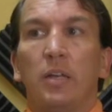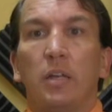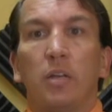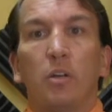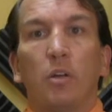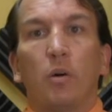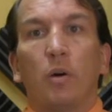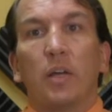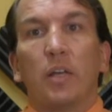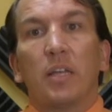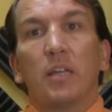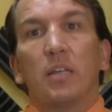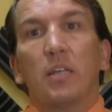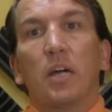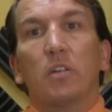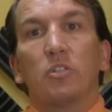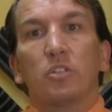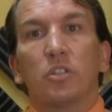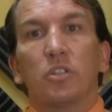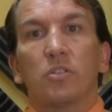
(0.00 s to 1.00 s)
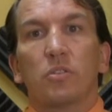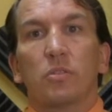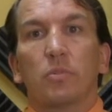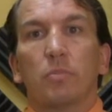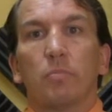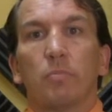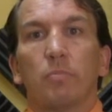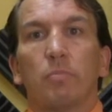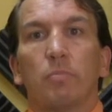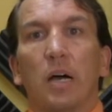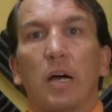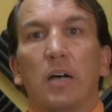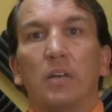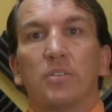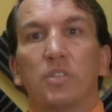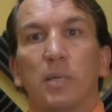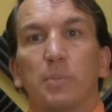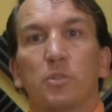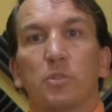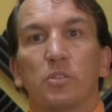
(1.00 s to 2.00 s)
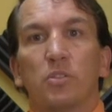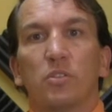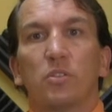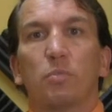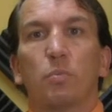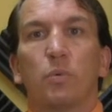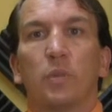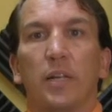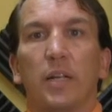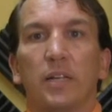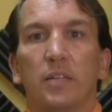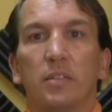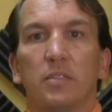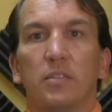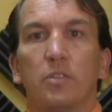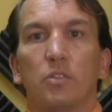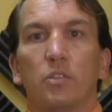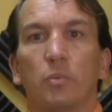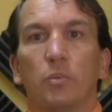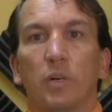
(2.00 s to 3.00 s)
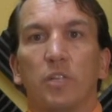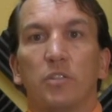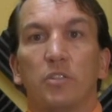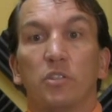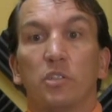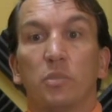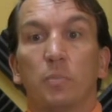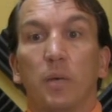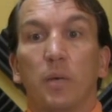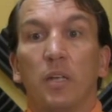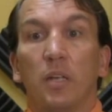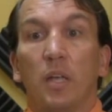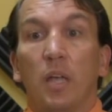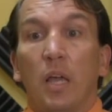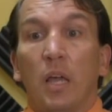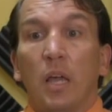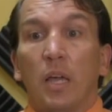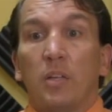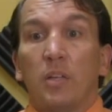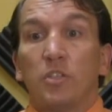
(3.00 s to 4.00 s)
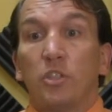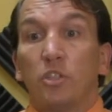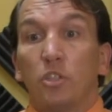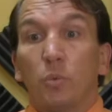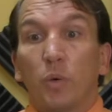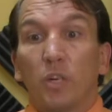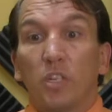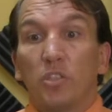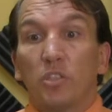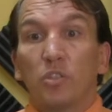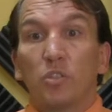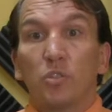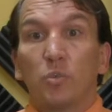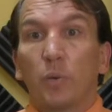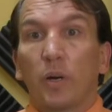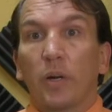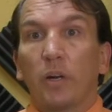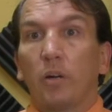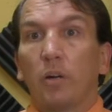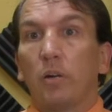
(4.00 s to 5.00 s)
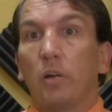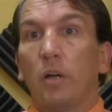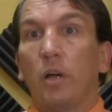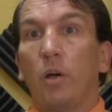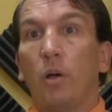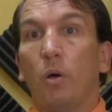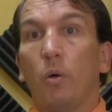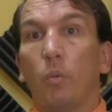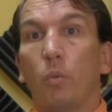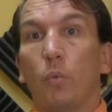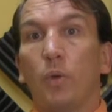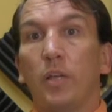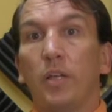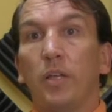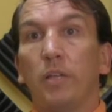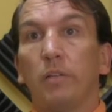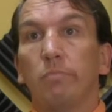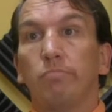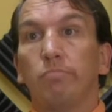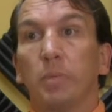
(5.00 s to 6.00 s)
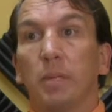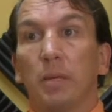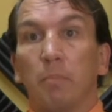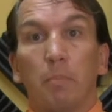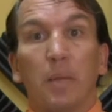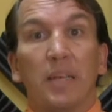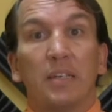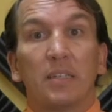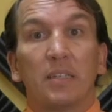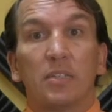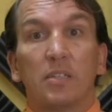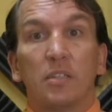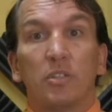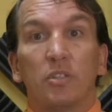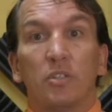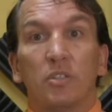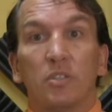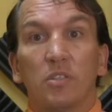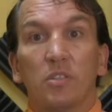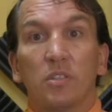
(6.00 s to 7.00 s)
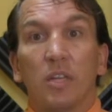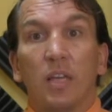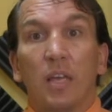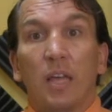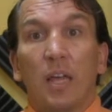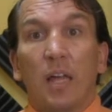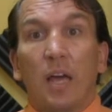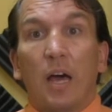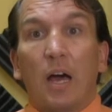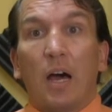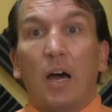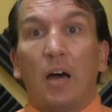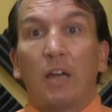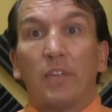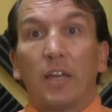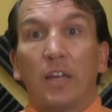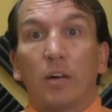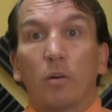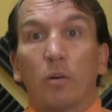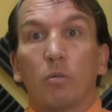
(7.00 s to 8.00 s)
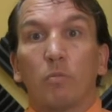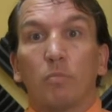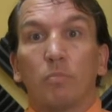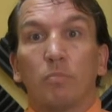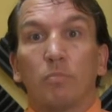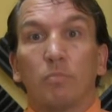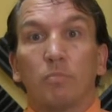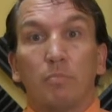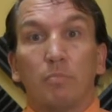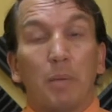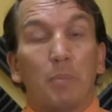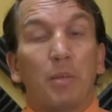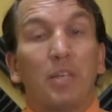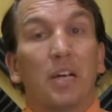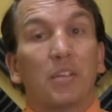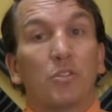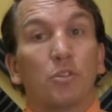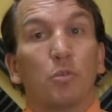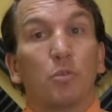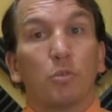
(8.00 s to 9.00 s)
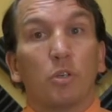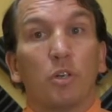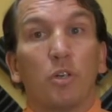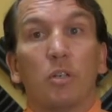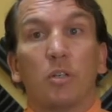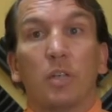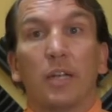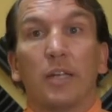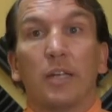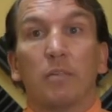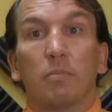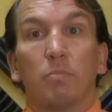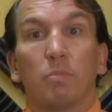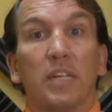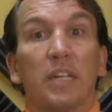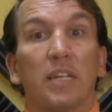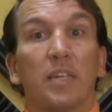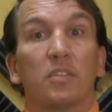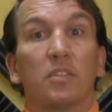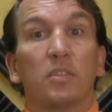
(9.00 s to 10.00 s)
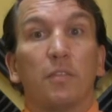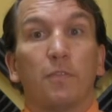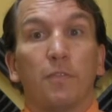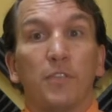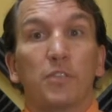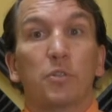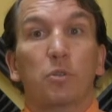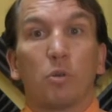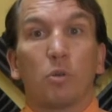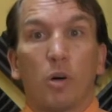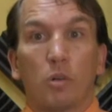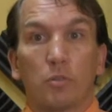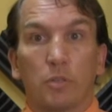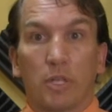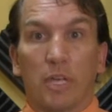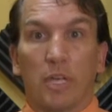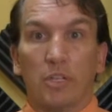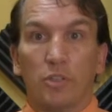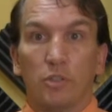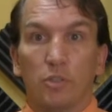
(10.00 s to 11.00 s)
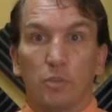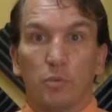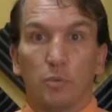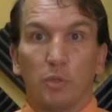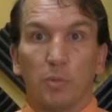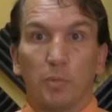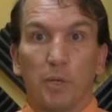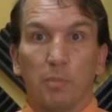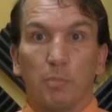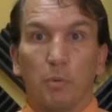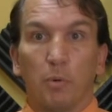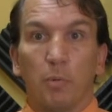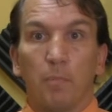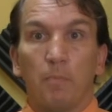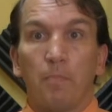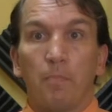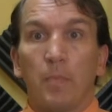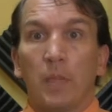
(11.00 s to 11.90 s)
again, not just substance-related situations, but situations where we make decisions that are maybe not so good, like getting into physical altercations with people.